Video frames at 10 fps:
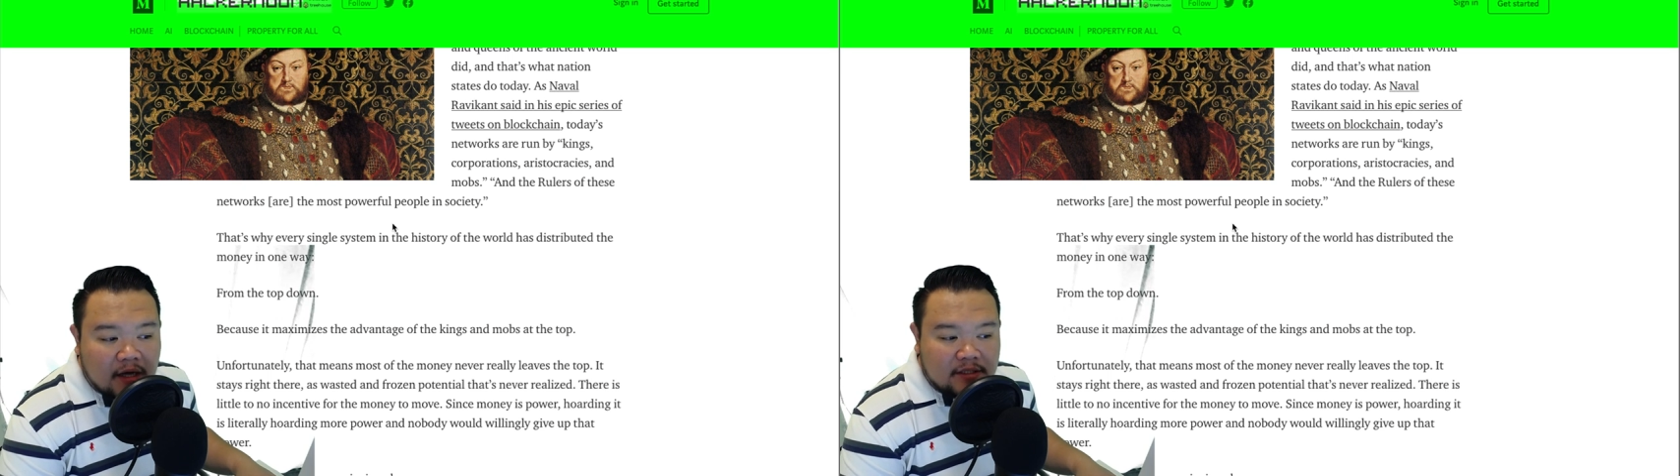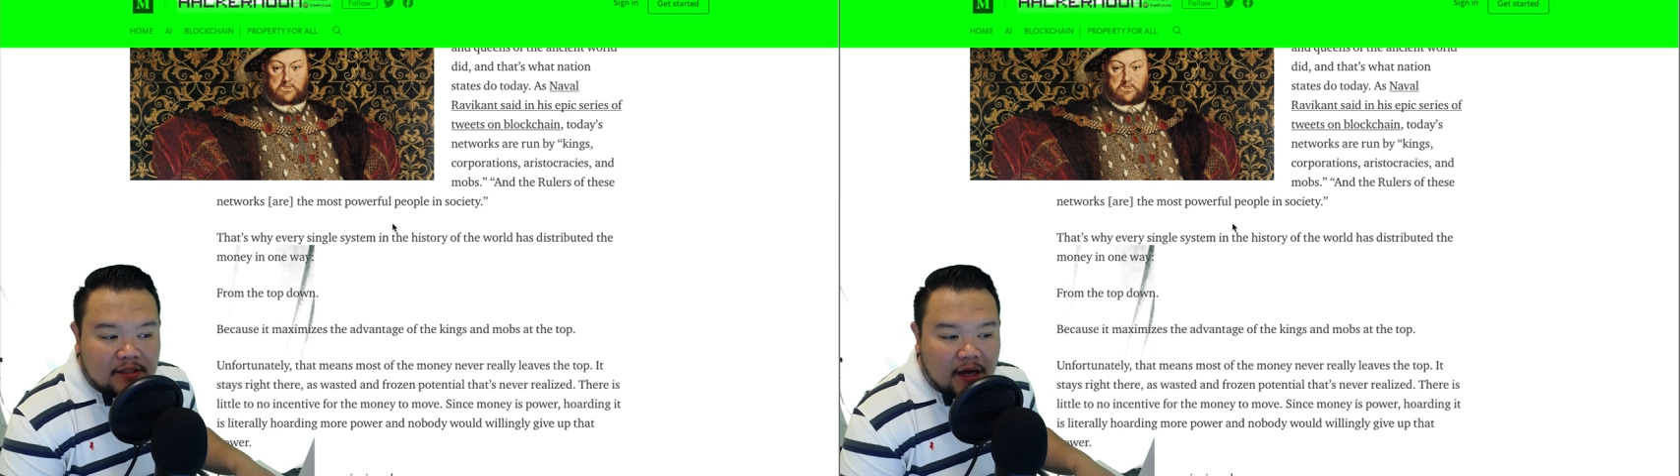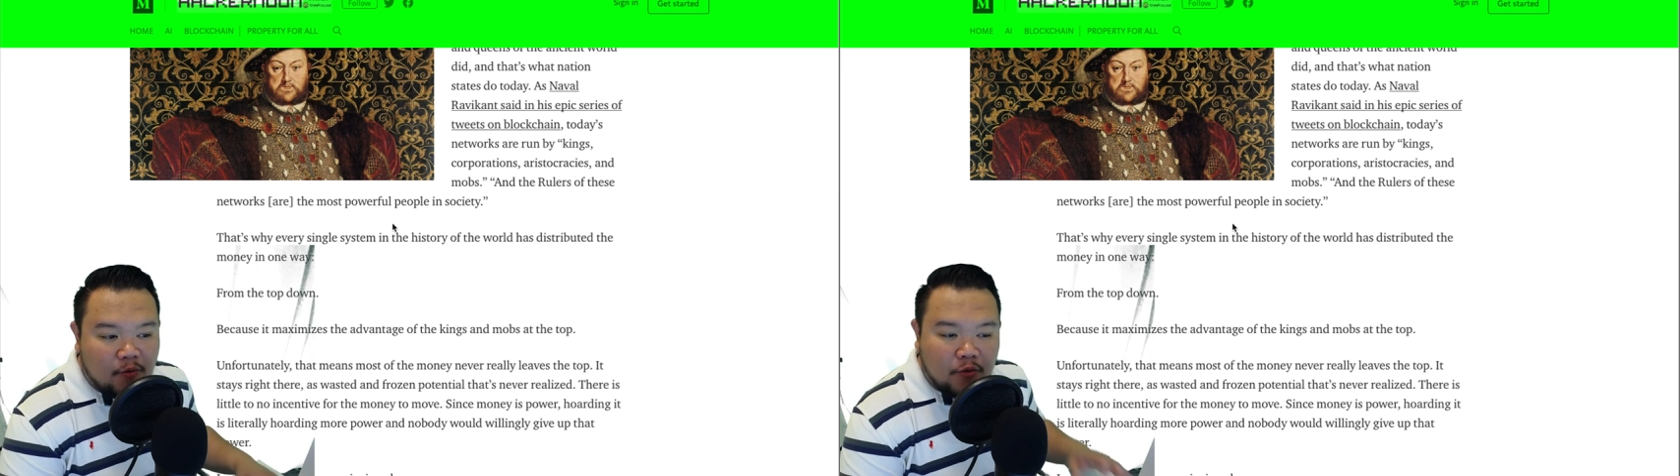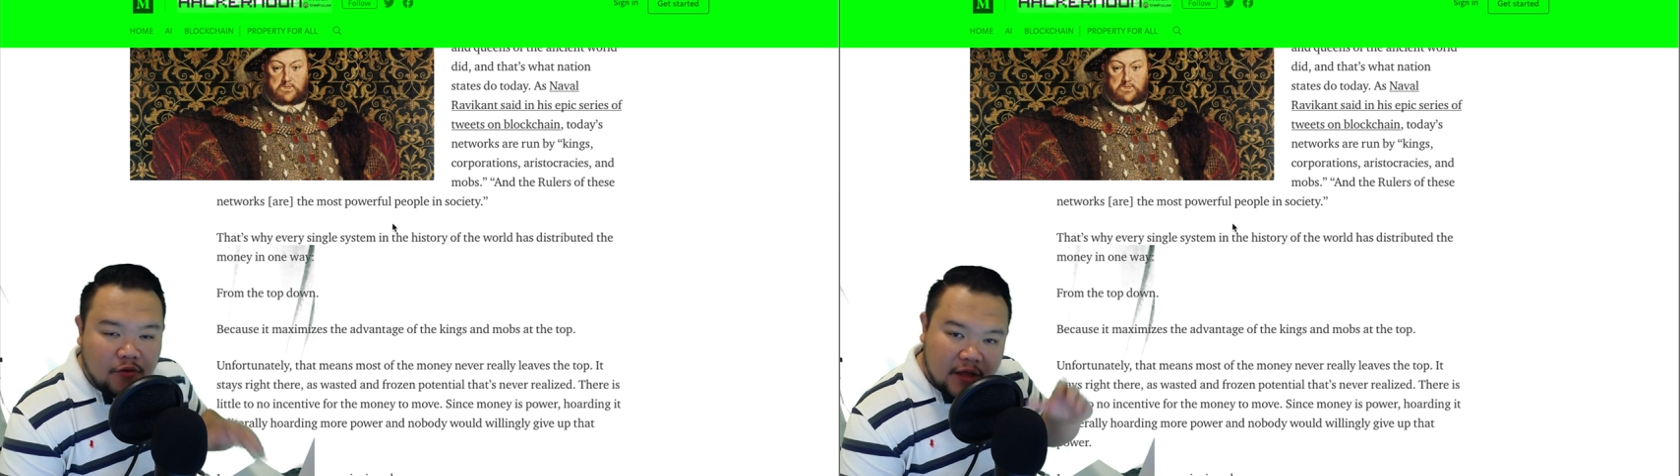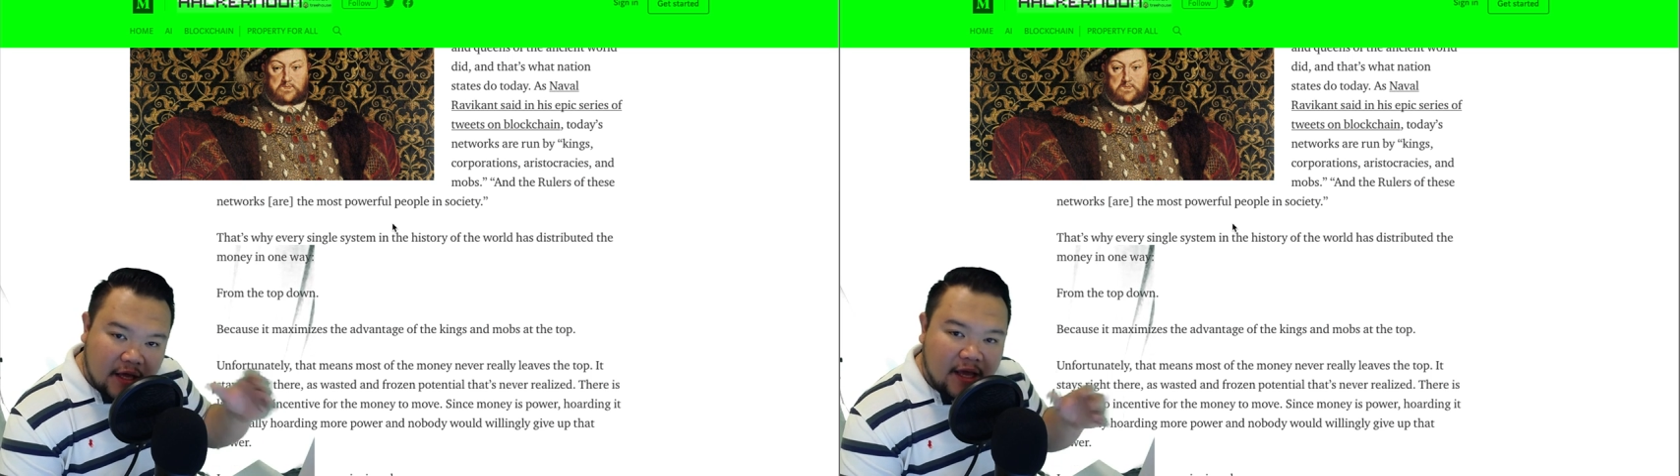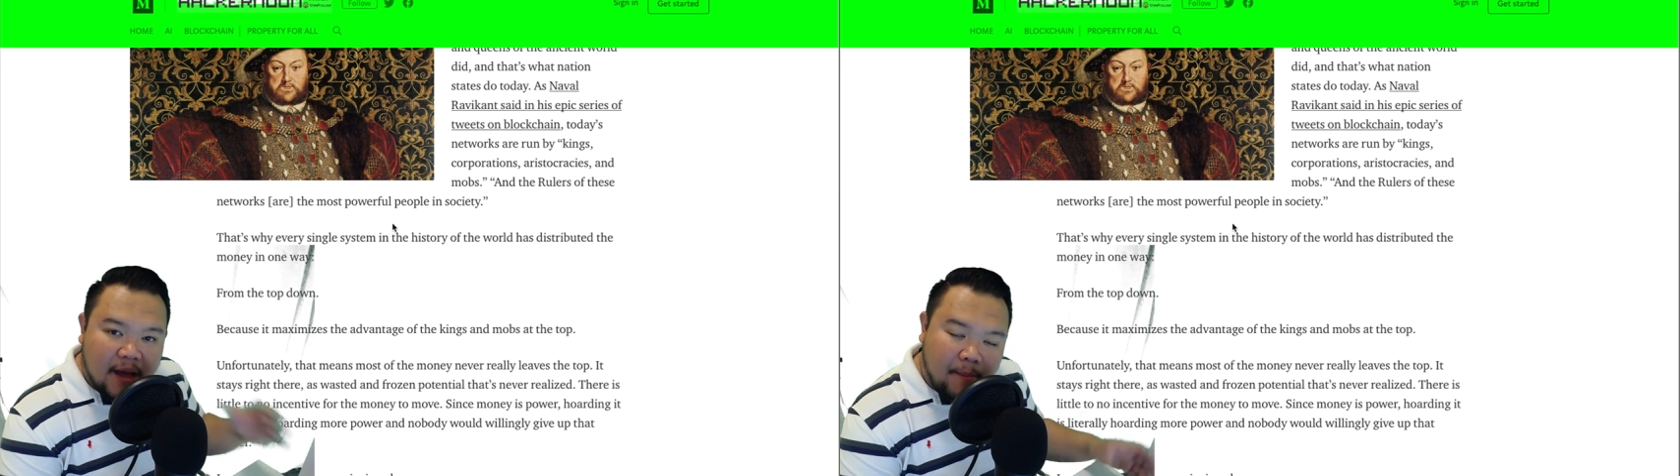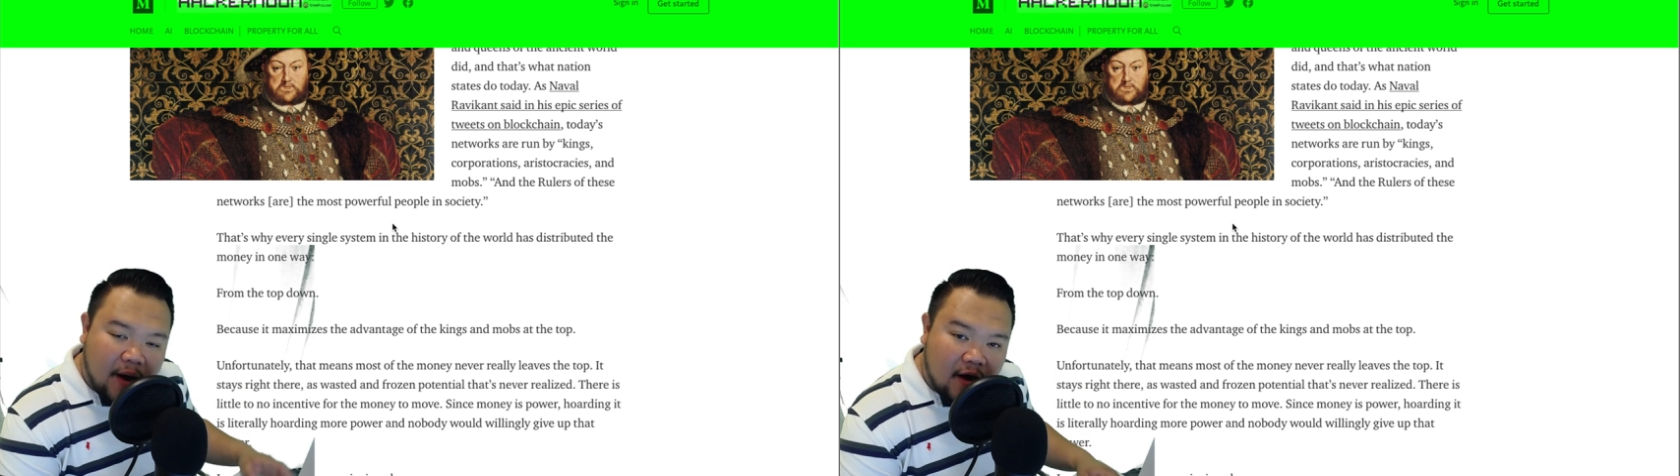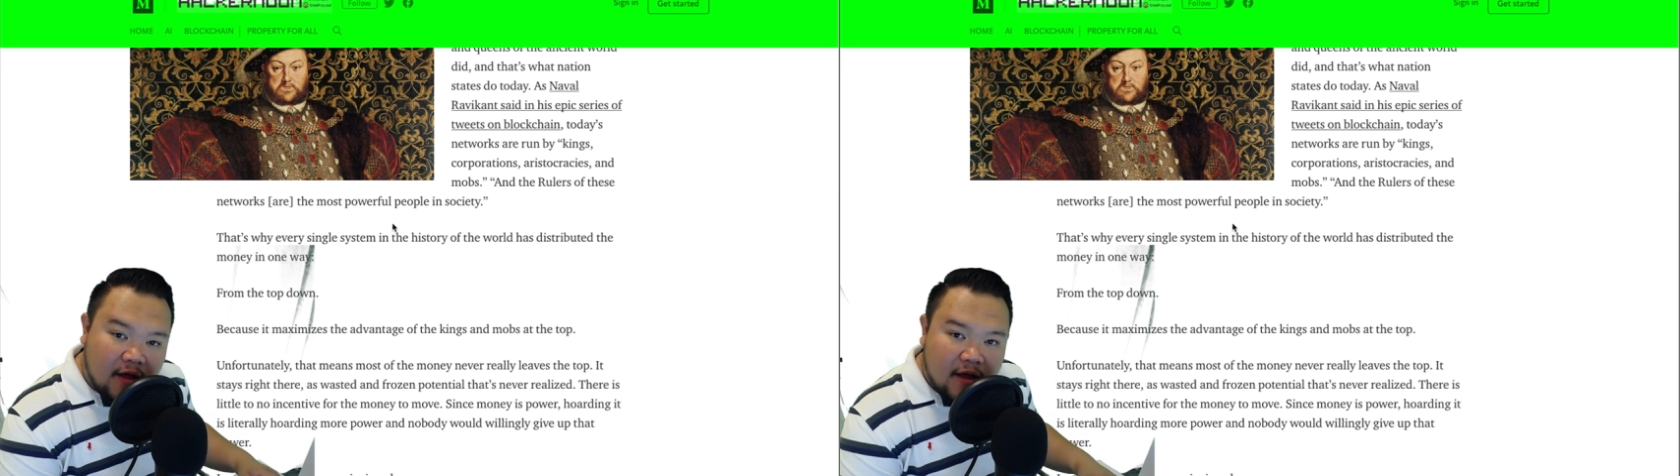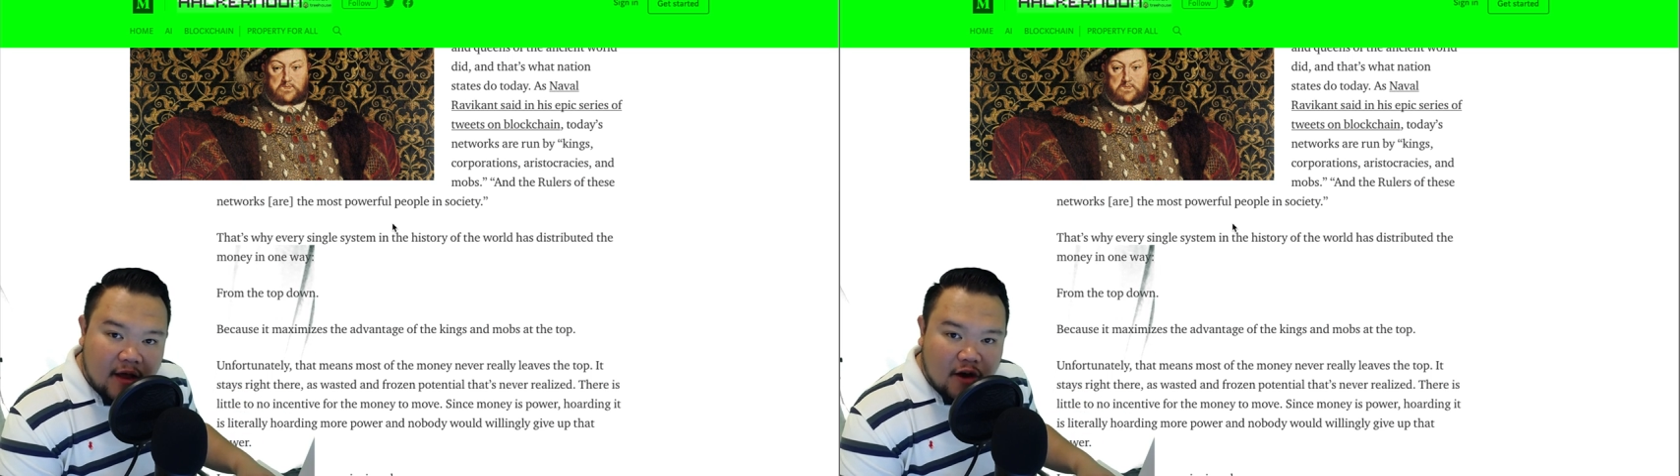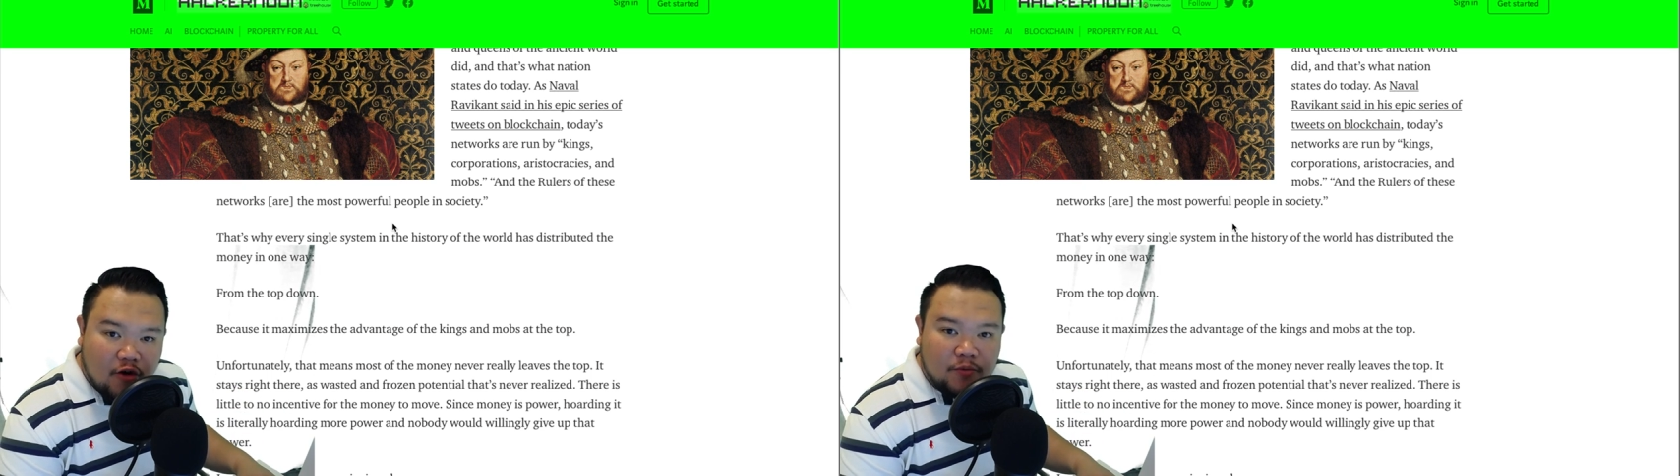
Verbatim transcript: punks that were thinking about